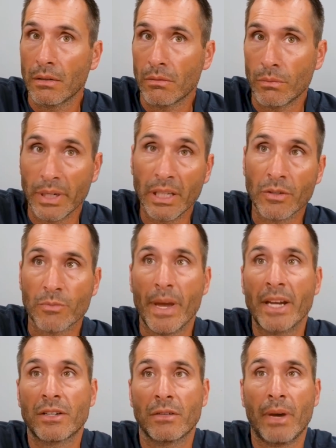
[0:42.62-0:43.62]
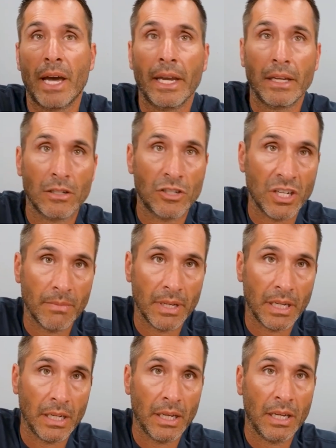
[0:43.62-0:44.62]
Really was mentored by
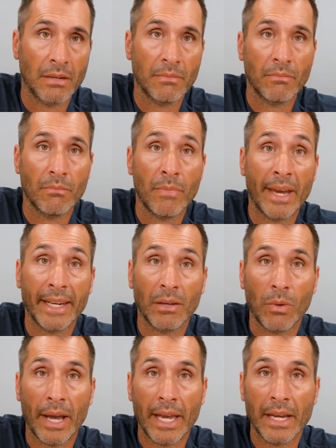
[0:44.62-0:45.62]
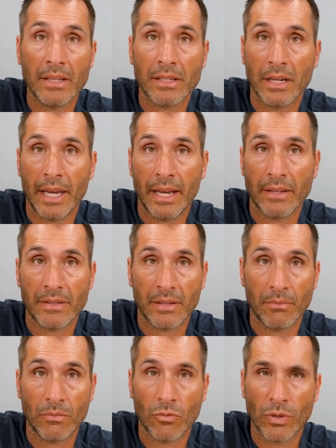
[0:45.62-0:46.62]
Jimmy in many ways and has
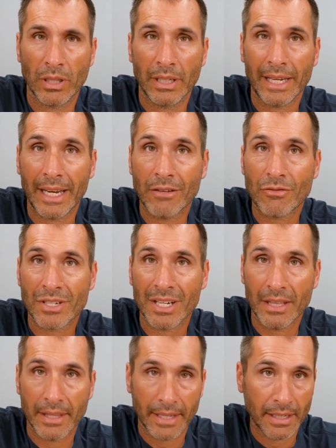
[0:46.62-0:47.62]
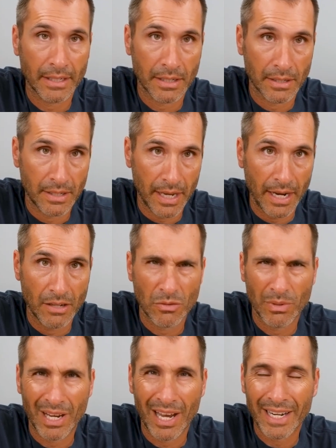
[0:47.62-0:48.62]
some really interesting things to say. And so we
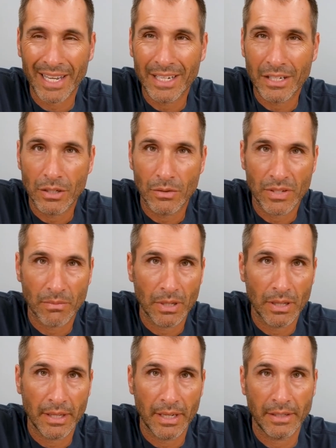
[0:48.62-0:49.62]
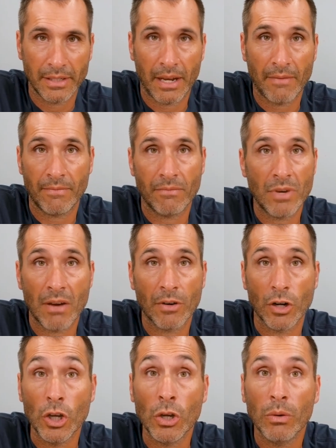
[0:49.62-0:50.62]
got into some of the things that I never
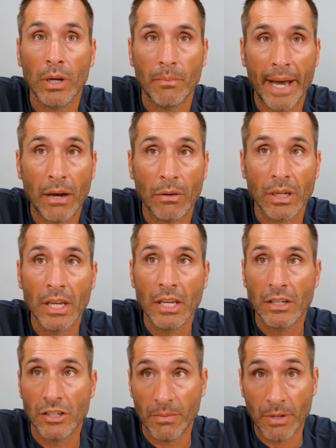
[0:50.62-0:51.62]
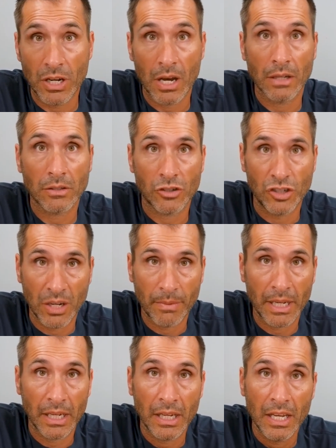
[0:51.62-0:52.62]
knew about Jimmy John's,
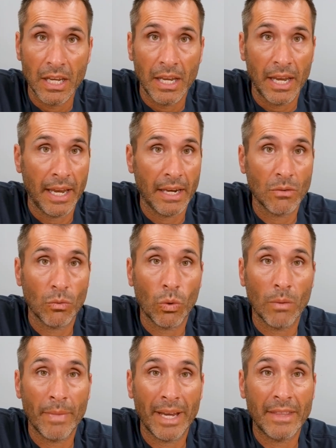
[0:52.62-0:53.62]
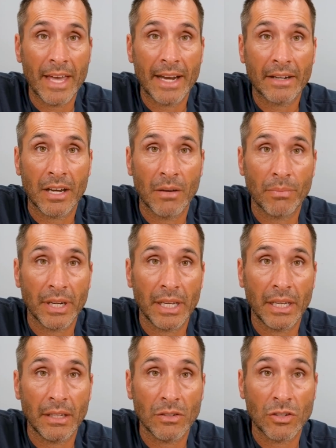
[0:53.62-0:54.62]
Jimmy, and what made that
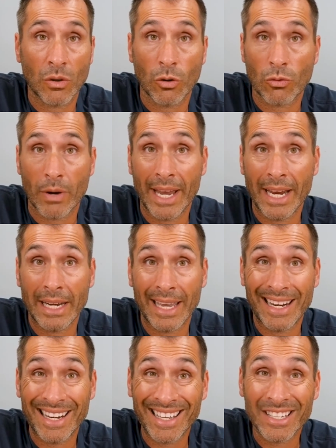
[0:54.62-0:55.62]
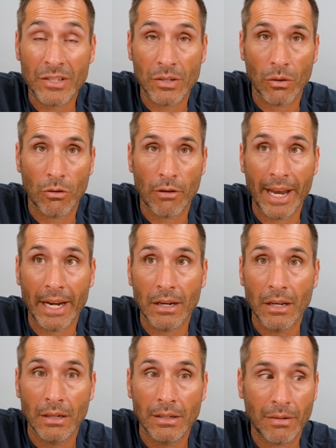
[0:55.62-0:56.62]
company so great and is so great.
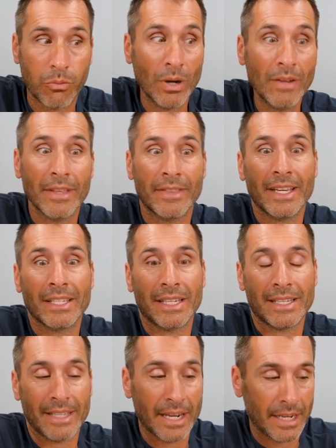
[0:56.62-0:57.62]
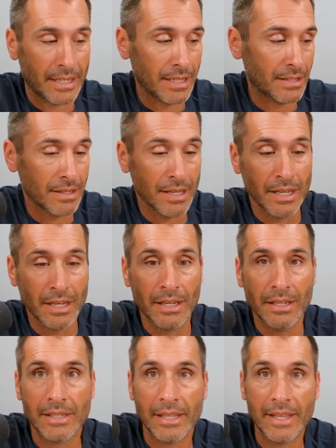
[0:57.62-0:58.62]
One of the things that he said, he just,
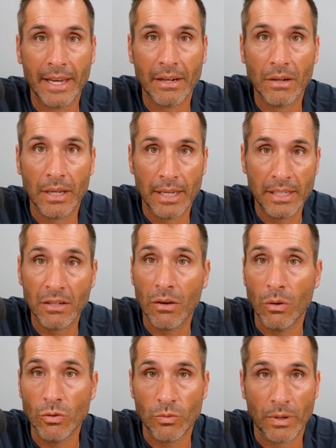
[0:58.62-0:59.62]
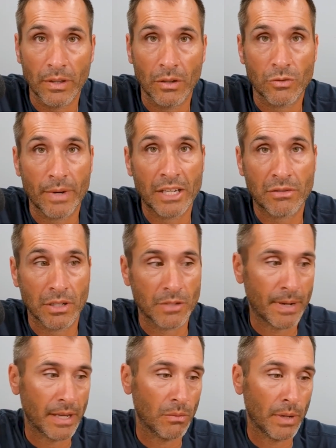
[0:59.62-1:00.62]
he said that he still owns one of those restaurants,
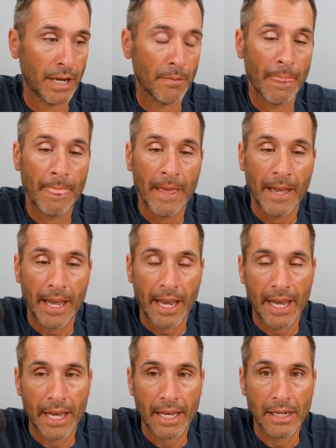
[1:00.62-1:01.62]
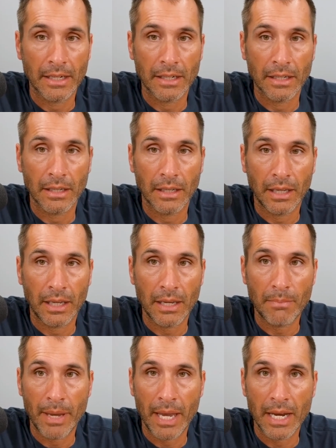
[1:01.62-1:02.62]
by the way. And he
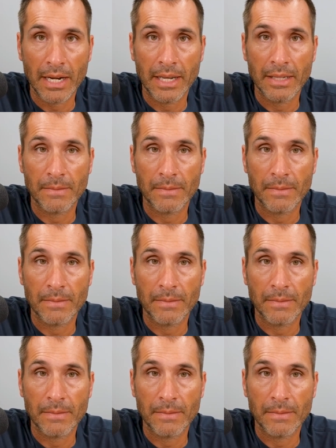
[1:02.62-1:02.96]
paid his